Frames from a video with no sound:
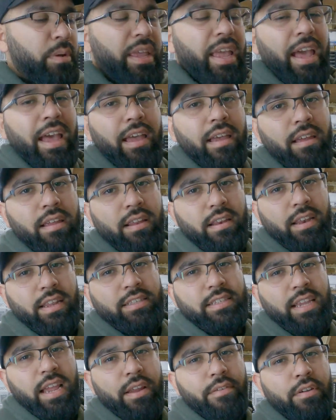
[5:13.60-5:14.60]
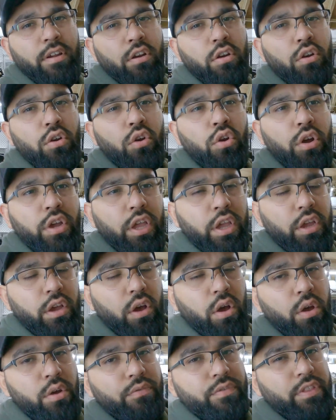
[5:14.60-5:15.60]
yeah, let's carry on looking
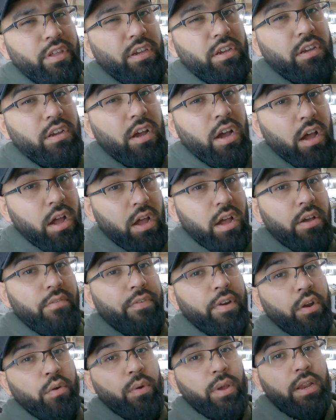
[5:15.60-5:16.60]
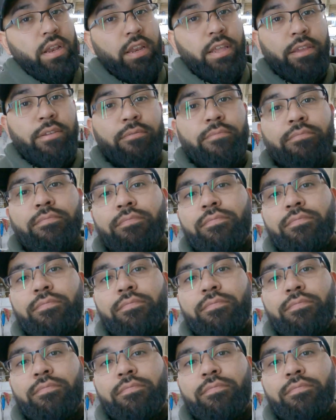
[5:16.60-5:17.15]
over the car very quickly.